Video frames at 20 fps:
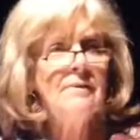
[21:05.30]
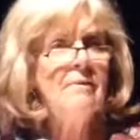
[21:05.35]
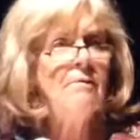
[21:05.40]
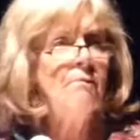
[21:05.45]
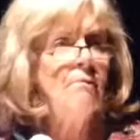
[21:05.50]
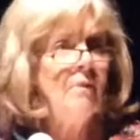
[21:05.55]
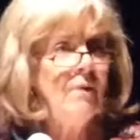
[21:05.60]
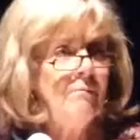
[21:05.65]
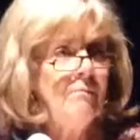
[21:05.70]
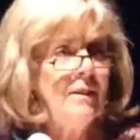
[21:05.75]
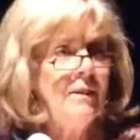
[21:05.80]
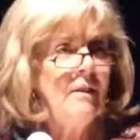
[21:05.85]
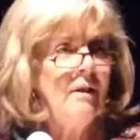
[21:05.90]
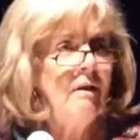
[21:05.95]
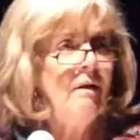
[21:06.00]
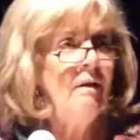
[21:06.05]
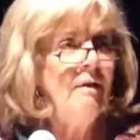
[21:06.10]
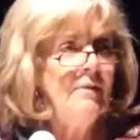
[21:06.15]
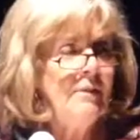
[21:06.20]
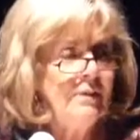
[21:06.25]
and women
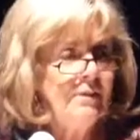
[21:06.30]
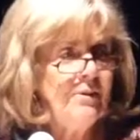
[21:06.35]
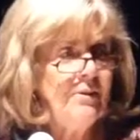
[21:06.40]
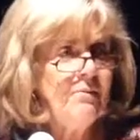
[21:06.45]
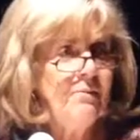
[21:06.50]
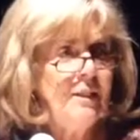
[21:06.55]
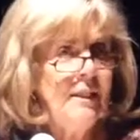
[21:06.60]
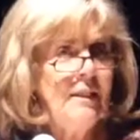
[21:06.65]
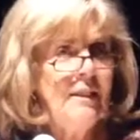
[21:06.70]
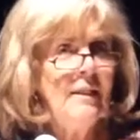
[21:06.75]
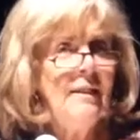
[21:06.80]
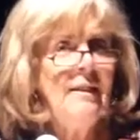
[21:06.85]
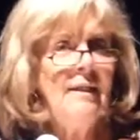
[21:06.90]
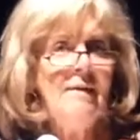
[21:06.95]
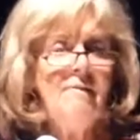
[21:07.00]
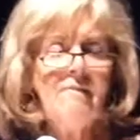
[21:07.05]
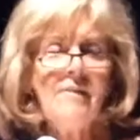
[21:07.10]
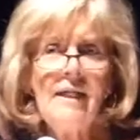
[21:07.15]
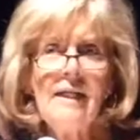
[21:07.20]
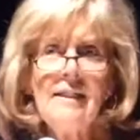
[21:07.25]
on the street in
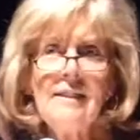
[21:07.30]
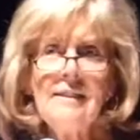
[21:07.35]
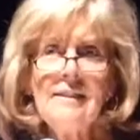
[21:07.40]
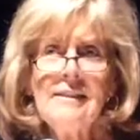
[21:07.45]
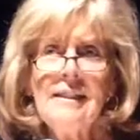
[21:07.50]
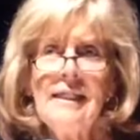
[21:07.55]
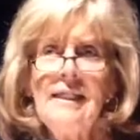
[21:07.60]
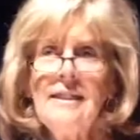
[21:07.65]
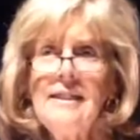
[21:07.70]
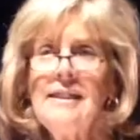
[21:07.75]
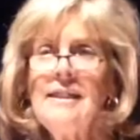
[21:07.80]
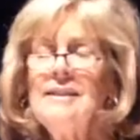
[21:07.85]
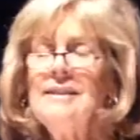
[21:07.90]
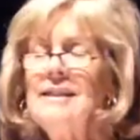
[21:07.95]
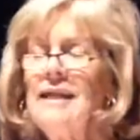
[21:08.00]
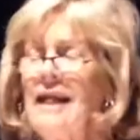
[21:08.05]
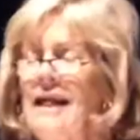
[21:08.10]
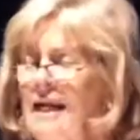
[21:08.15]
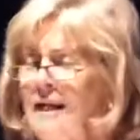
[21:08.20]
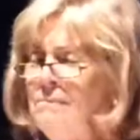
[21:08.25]
Afghanistan is
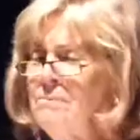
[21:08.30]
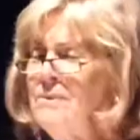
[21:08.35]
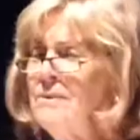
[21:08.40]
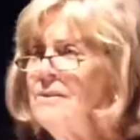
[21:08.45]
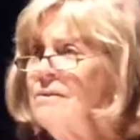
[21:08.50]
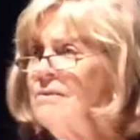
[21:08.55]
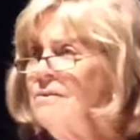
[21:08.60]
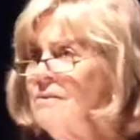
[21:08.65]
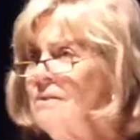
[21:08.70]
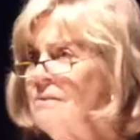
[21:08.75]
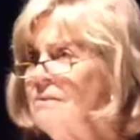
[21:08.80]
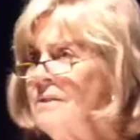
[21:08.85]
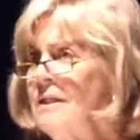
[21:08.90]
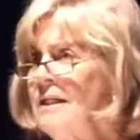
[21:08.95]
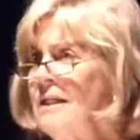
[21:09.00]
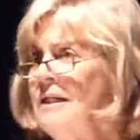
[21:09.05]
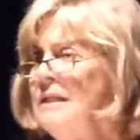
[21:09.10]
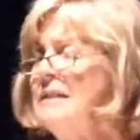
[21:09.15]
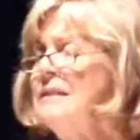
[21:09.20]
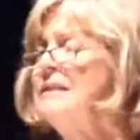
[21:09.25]

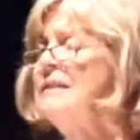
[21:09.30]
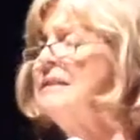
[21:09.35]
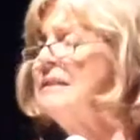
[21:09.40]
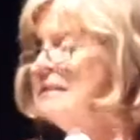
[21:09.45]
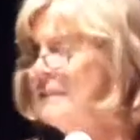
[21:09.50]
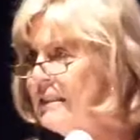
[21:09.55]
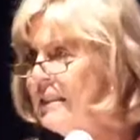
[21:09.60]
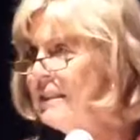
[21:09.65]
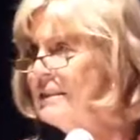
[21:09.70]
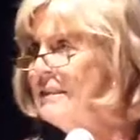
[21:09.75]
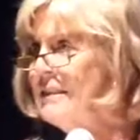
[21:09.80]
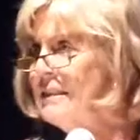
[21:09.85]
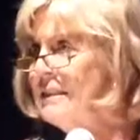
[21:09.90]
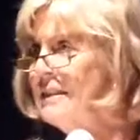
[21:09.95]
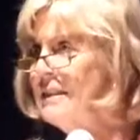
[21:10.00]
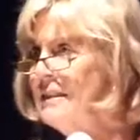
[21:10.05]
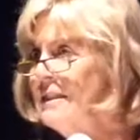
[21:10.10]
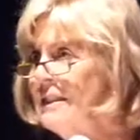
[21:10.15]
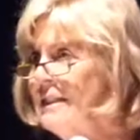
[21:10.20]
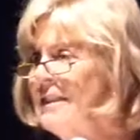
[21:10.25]
absolutely disgusting.
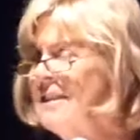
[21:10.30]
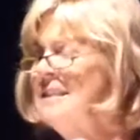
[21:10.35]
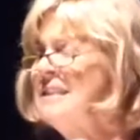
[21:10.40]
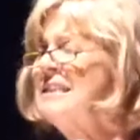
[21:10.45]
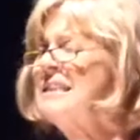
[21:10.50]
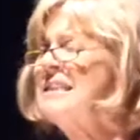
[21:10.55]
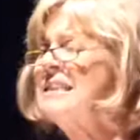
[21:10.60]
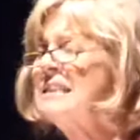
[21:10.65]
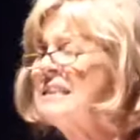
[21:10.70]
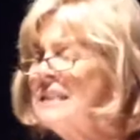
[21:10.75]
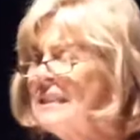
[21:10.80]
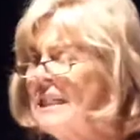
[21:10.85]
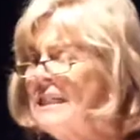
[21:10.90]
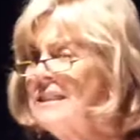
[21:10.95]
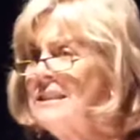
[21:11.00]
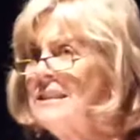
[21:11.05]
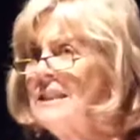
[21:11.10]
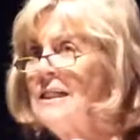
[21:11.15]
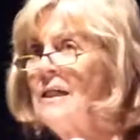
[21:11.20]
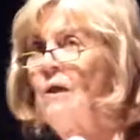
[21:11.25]
It is
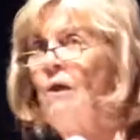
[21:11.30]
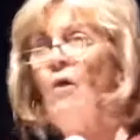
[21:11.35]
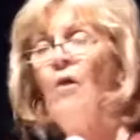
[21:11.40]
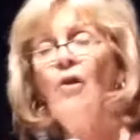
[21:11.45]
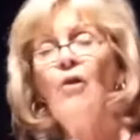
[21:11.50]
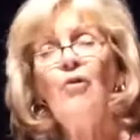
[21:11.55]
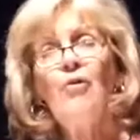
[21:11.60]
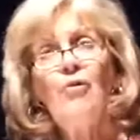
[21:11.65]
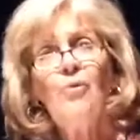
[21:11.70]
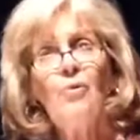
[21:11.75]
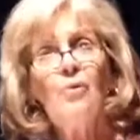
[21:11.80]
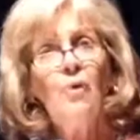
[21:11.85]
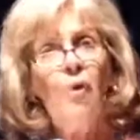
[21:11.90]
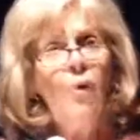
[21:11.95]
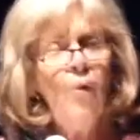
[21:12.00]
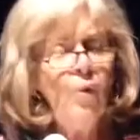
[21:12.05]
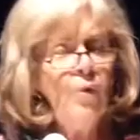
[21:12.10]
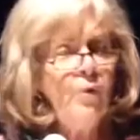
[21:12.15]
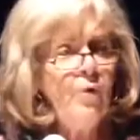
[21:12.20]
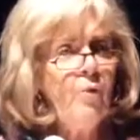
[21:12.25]
disgusting. To an
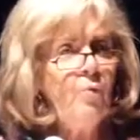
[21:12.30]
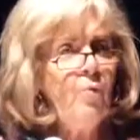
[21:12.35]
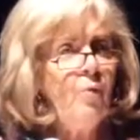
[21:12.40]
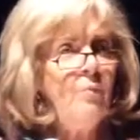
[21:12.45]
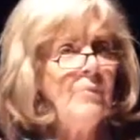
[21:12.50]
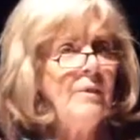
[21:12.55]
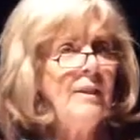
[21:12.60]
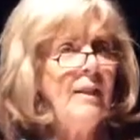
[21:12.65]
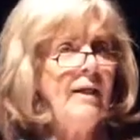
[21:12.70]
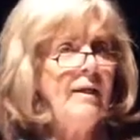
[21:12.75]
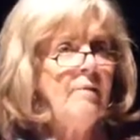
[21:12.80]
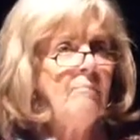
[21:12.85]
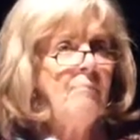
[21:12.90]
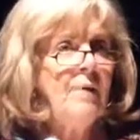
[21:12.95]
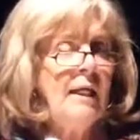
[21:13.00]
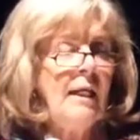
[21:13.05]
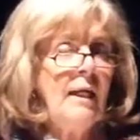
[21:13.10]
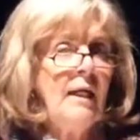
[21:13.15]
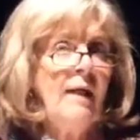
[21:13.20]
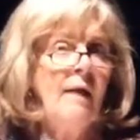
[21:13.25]
older woman like
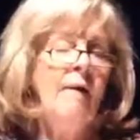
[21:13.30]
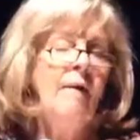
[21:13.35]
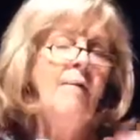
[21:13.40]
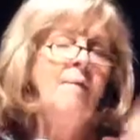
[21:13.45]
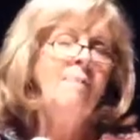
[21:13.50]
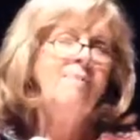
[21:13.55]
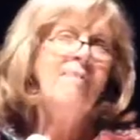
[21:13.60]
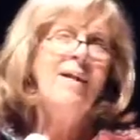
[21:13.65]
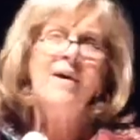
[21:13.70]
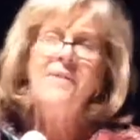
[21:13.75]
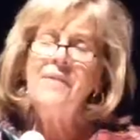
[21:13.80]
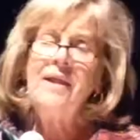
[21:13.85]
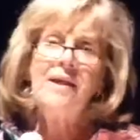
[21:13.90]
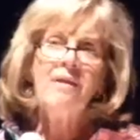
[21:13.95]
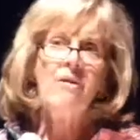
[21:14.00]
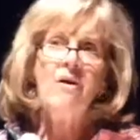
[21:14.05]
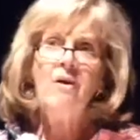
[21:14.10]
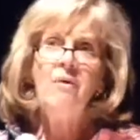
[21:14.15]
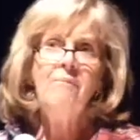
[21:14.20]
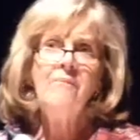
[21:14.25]
me, oh, they
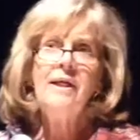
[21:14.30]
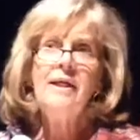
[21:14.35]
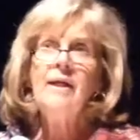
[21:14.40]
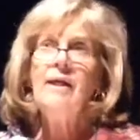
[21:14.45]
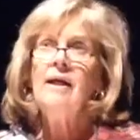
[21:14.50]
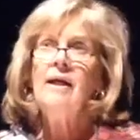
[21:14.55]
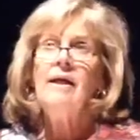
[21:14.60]
call me